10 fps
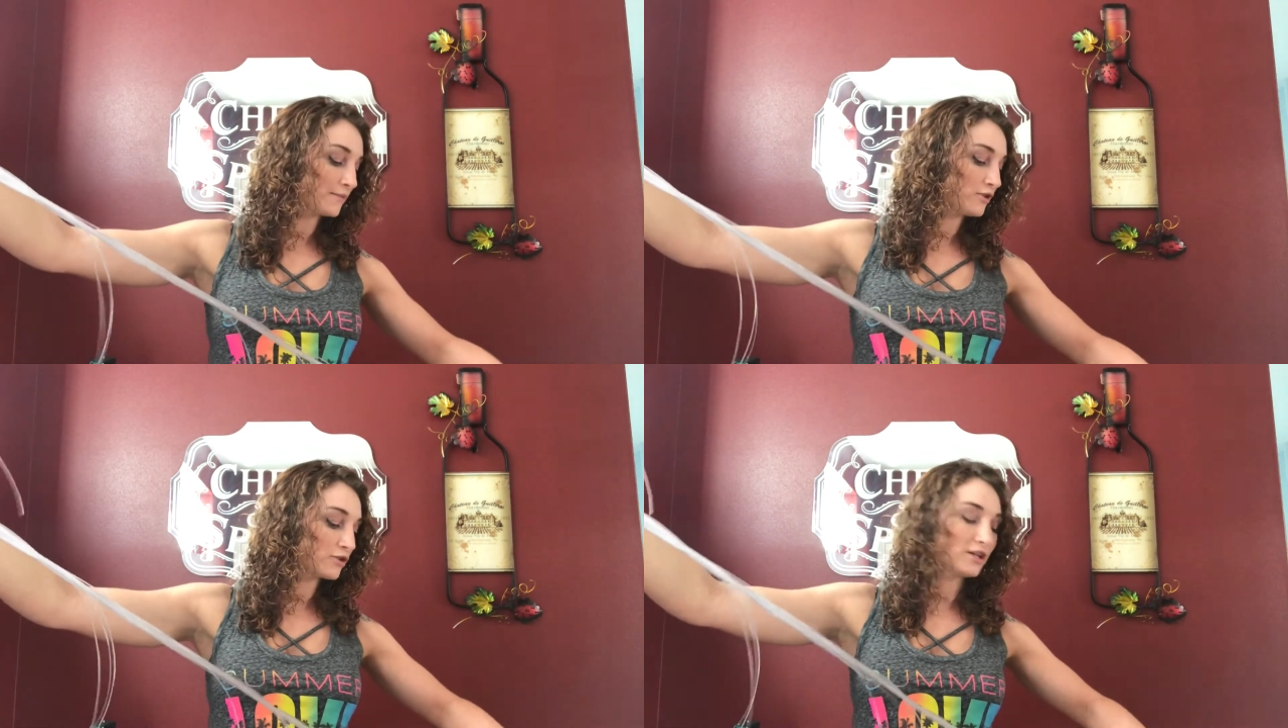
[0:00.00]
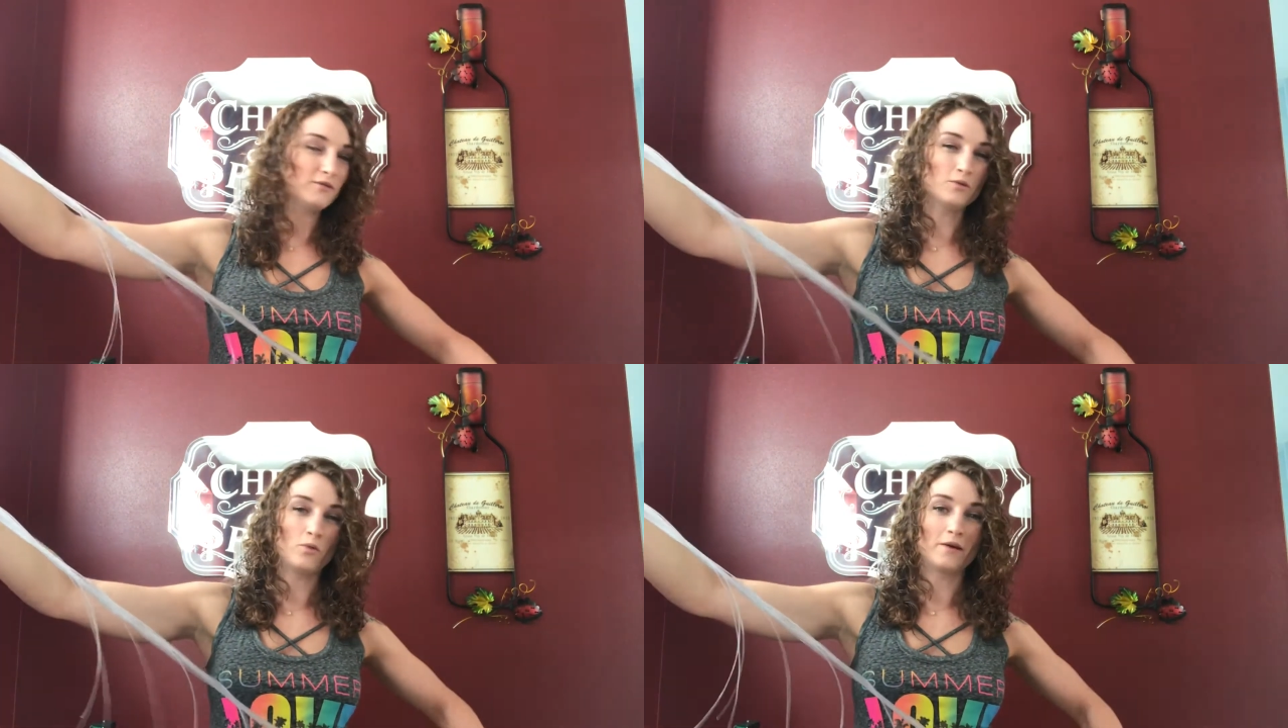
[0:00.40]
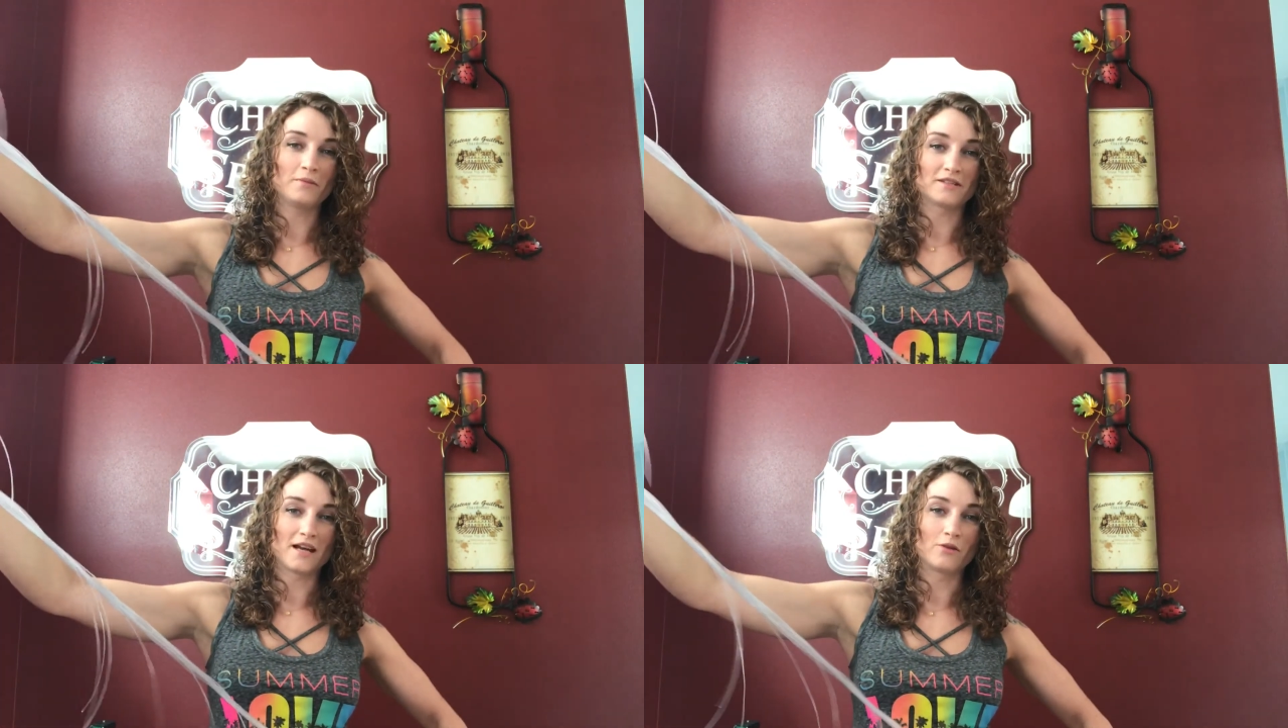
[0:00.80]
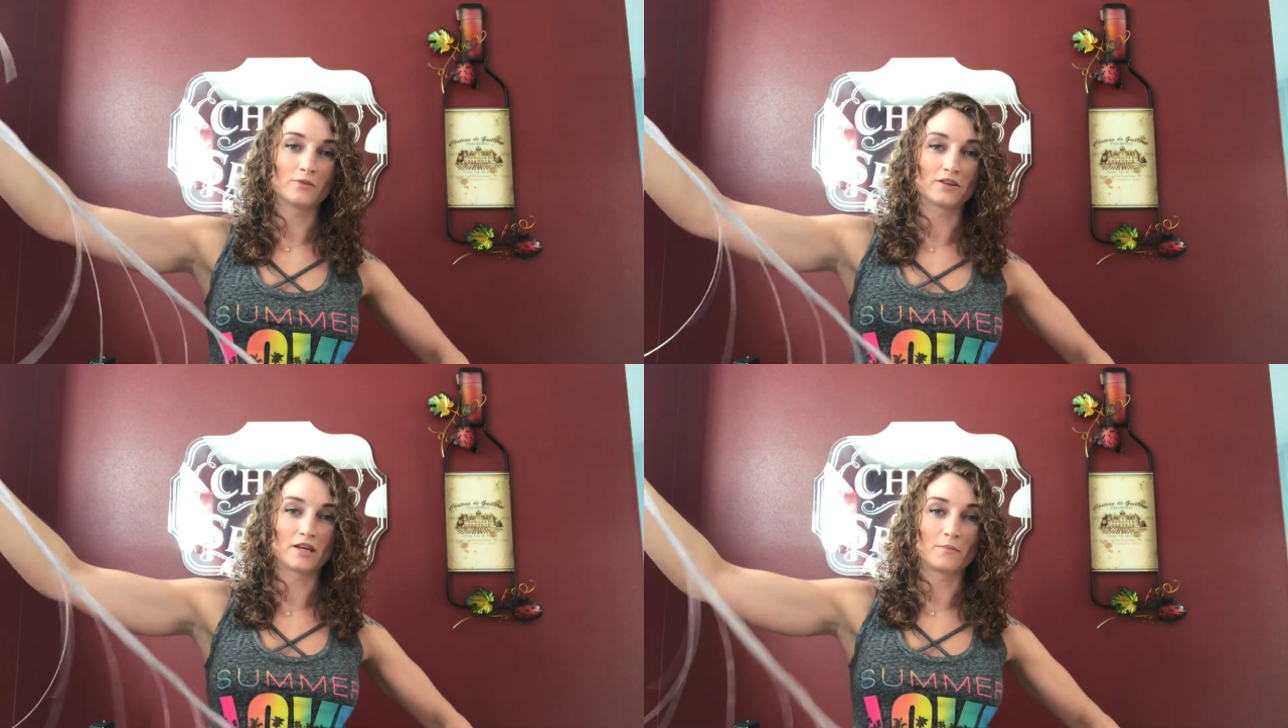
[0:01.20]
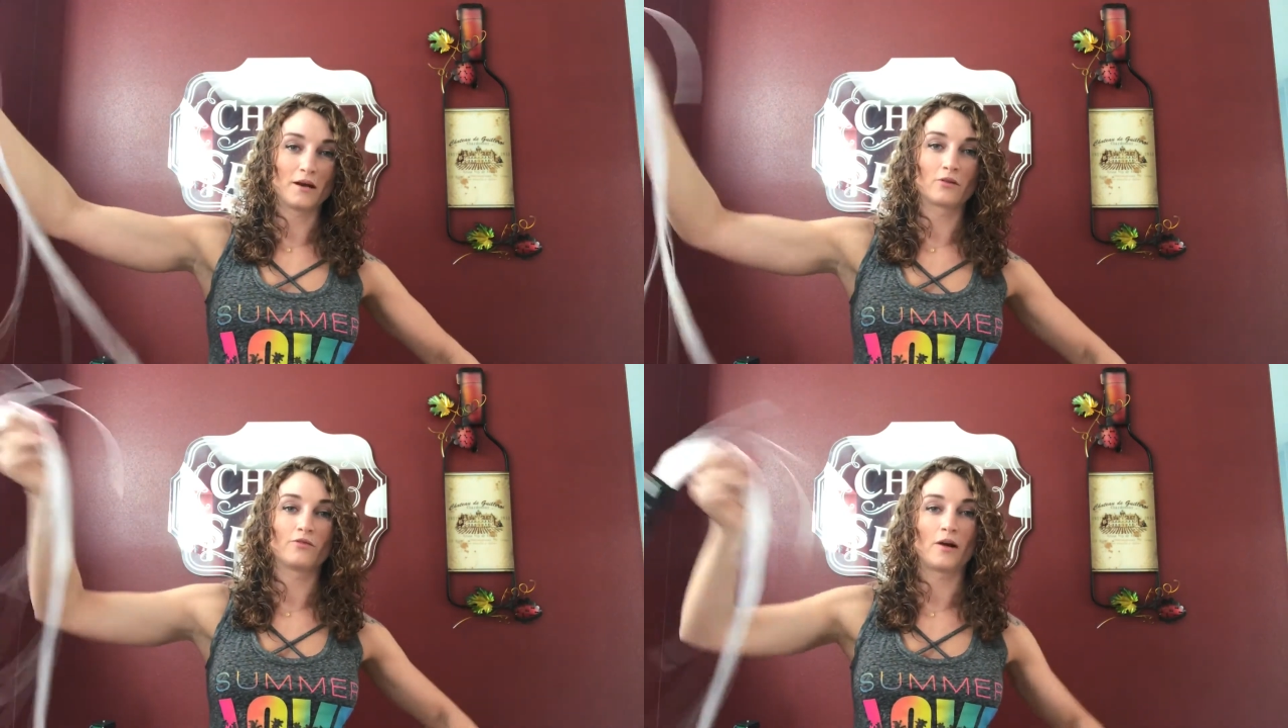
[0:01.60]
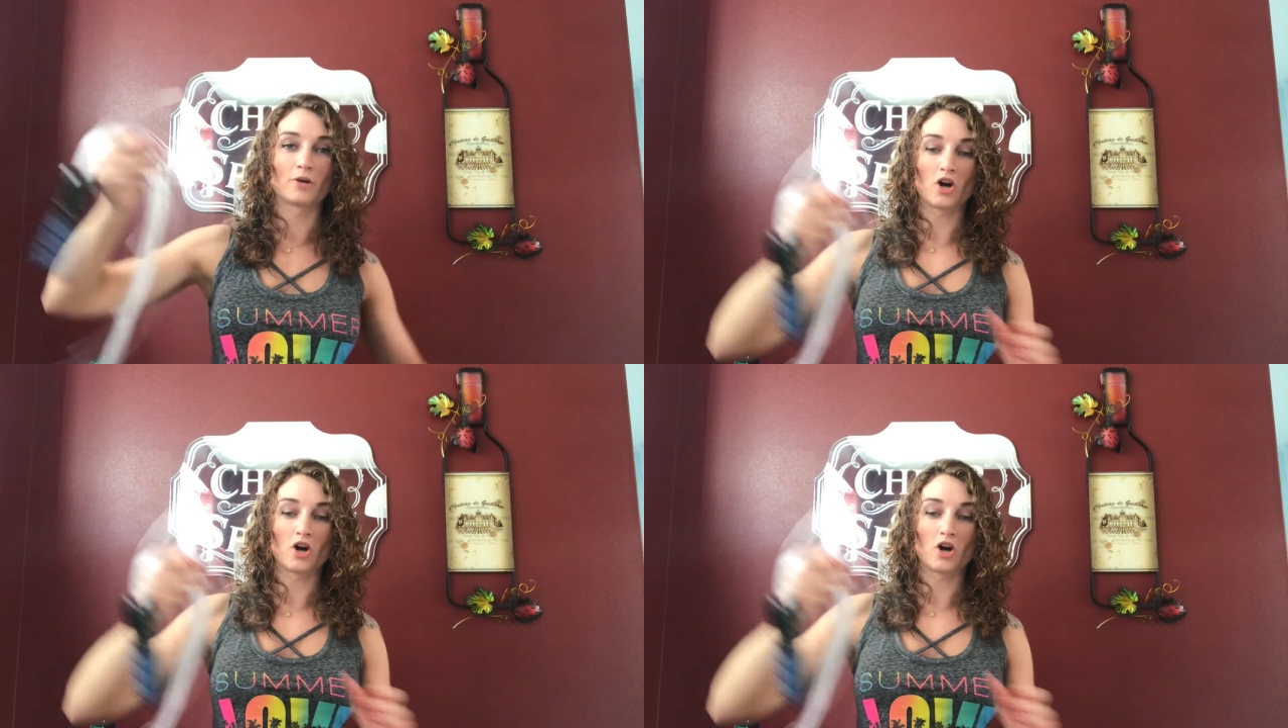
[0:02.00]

You could even wipe it down with like a microfiber